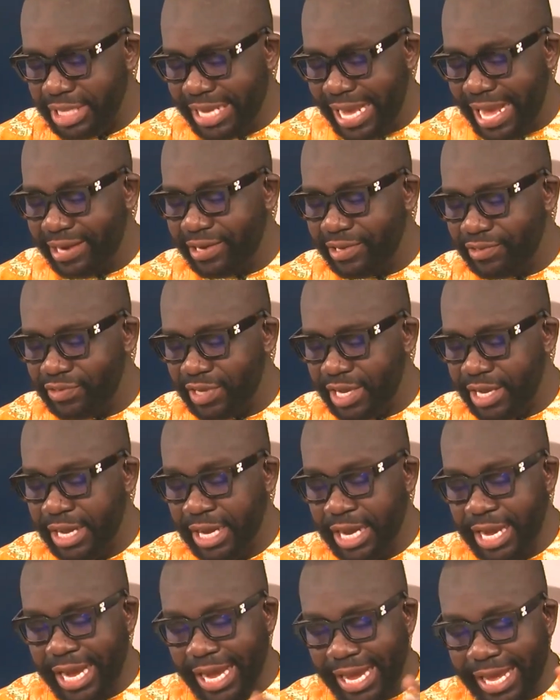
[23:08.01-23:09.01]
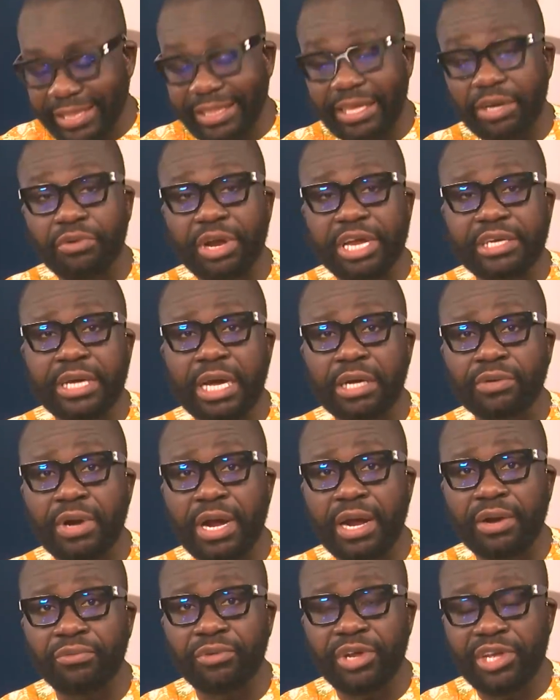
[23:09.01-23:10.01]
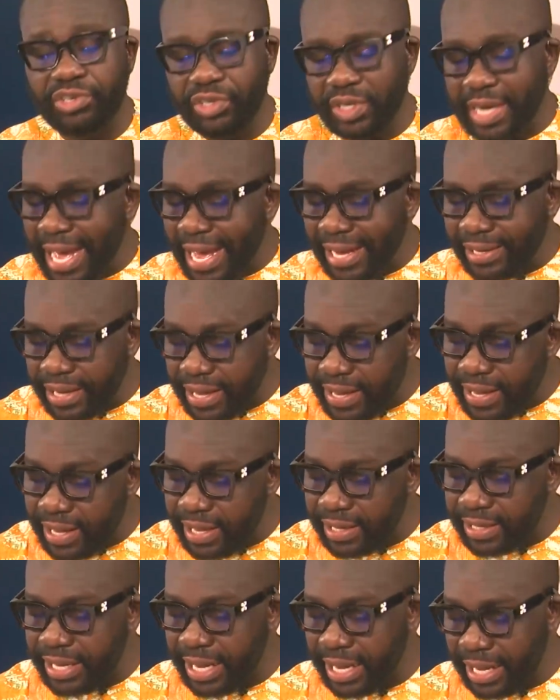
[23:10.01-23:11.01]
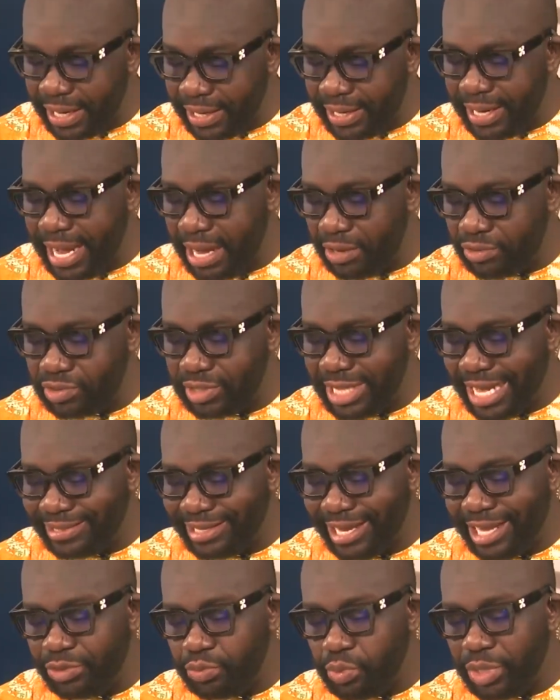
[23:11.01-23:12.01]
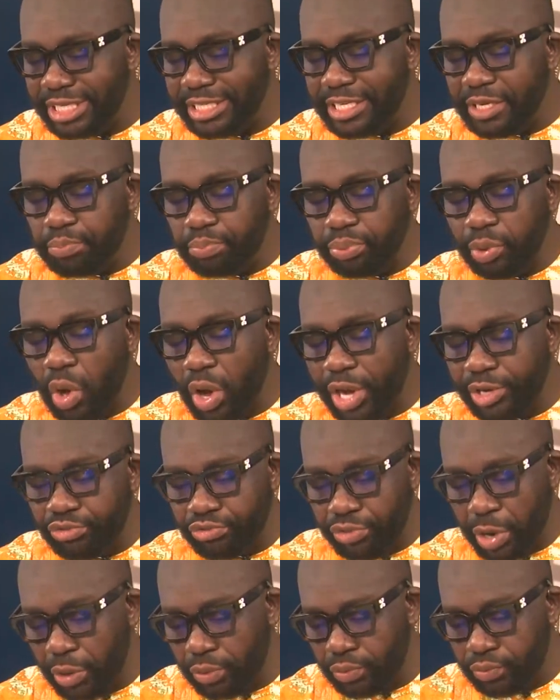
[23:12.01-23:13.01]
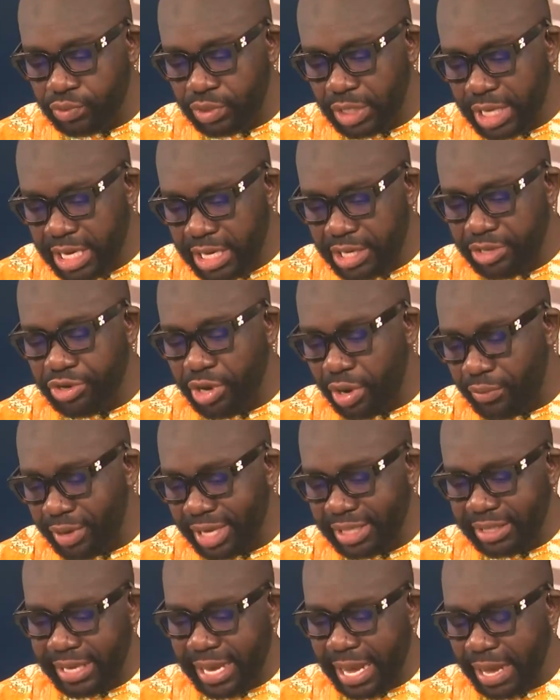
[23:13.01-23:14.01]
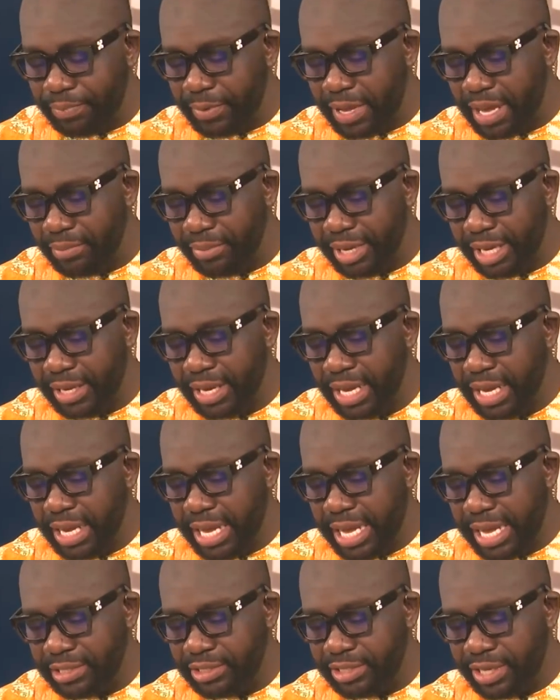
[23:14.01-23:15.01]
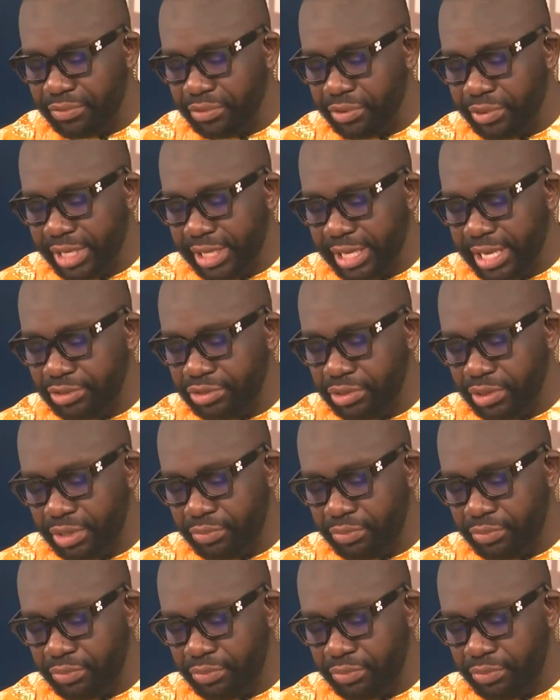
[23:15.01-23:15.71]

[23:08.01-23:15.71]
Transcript: The NDC in the Greater Accra region had earlier announced that it would deploy drones during the upcoming uh, general election.